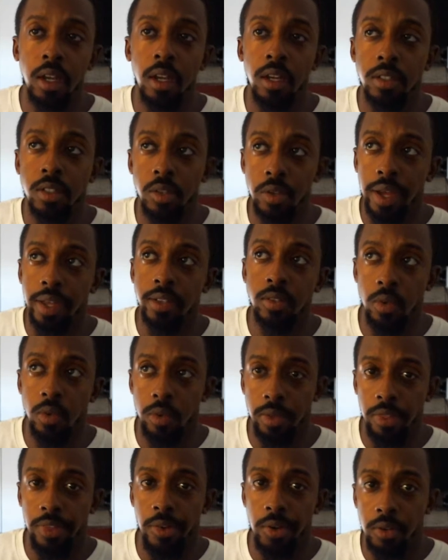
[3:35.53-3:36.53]
So that's
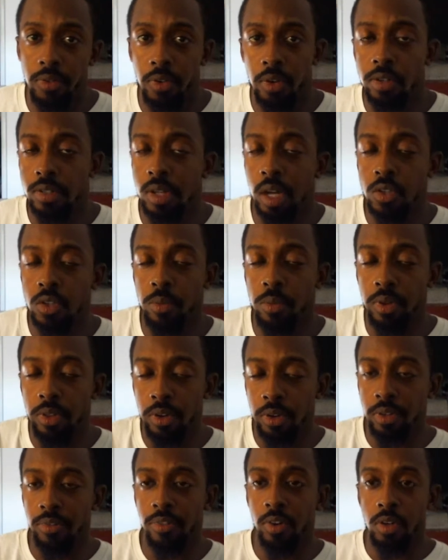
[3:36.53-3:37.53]
on the 31st, October
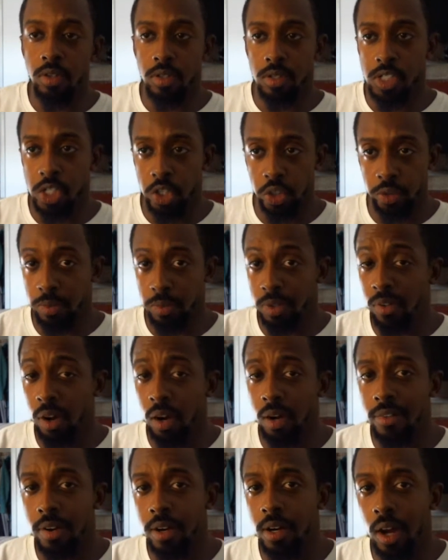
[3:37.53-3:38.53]
31st, which should be
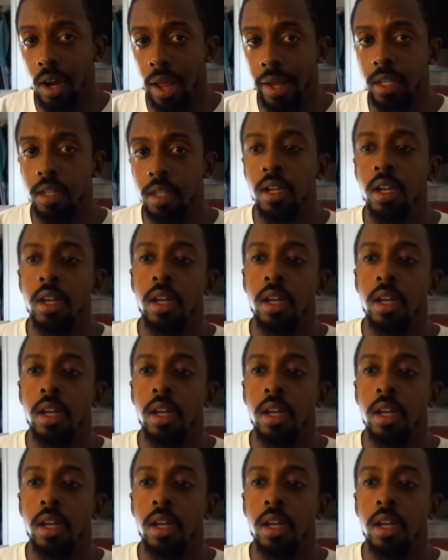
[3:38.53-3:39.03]
very, very light